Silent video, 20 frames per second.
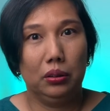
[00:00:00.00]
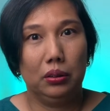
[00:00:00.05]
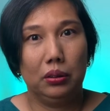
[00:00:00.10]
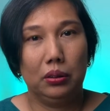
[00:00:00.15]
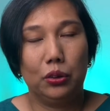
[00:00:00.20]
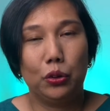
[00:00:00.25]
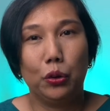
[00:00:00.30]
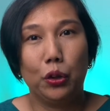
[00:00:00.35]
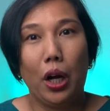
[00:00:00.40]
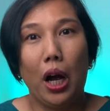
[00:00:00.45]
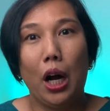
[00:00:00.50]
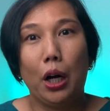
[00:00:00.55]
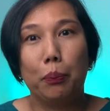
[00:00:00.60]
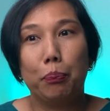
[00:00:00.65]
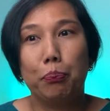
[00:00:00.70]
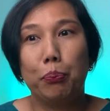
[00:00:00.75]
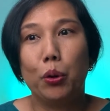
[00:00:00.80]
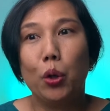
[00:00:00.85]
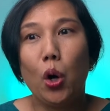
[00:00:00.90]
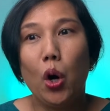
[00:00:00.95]
So our
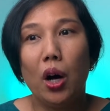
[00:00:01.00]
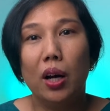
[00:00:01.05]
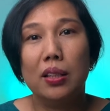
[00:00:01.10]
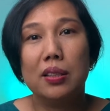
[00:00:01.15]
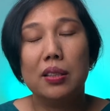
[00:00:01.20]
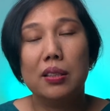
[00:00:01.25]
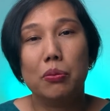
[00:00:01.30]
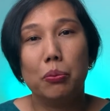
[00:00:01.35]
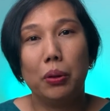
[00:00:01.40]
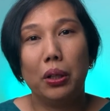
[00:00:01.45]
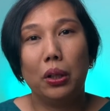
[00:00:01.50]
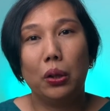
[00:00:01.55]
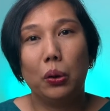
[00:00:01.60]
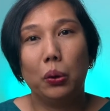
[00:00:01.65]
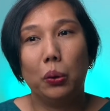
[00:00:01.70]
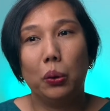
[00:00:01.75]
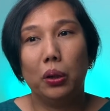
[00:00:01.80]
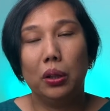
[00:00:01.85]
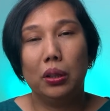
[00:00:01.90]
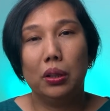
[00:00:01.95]
prawns we
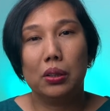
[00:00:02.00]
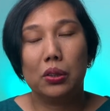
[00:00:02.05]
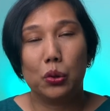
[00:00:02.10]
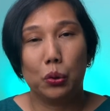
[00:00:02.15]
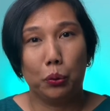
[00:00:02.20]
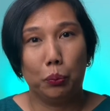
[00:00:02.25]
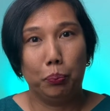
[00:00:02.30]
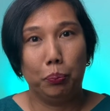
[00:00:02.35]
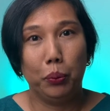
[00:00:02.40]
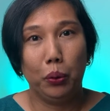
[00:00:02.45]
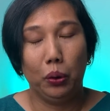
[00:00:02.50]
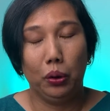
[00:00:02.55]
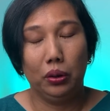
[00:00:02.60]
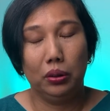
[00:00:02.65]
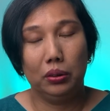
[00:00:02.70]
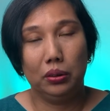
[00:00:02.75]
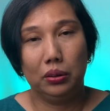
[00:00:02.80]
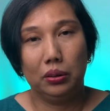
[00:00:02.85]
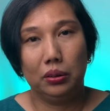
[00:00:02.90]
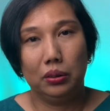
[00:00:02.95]
call sugpo,
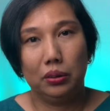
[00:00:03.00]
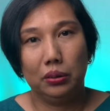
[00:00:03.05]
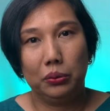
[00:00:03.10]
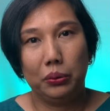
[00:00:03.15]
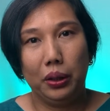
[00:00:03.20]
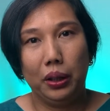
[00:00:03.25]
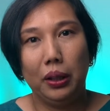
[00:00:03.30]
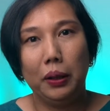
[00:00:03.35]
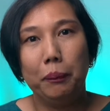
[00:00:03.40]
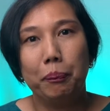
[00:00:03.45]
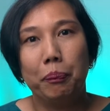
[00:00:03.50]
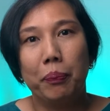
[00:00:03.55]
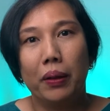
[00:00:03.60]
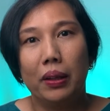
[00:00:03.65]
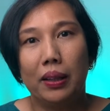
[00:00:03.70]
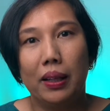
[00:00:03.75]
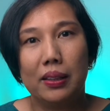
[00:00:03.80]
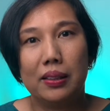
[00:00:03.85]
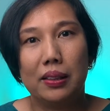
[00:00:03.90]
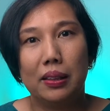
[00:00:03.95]
okay?
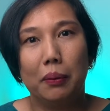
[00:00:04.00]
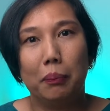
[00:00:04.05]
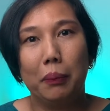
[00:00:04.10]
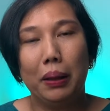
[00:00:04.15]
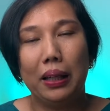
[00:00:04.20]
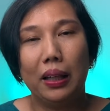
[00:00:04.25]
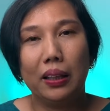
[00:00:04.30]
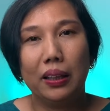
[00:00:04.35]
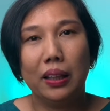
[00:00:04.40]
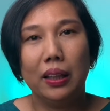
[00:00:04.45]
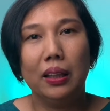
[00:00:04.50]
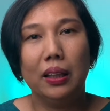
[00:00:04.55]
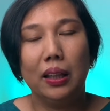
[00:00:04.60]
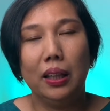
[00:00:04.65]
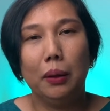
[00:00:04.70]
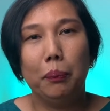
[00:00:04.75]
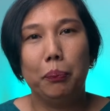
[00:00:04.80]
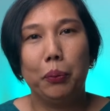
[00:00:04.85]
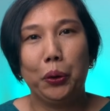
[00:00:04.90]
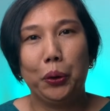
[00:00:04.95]
That's the malaking
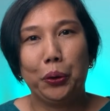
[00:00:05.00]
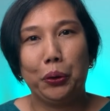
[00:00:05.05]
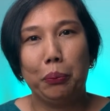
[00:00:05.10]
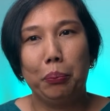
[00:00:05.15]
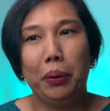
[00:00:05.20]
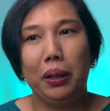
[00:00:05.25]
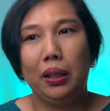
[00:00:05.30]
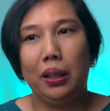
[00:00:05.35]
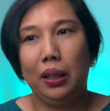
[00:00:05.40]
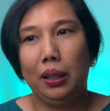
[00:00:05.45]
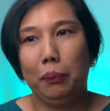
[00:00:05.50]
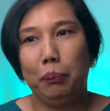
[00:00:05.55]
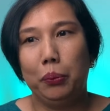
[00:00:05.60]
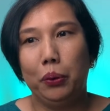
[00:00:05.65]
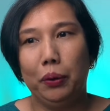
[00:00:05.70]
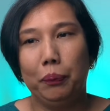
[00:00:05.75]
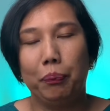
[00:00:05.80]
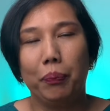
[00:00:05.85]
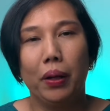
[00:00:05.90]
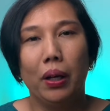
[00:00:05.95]
hipon or big
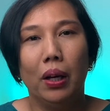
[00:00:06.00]
hipon.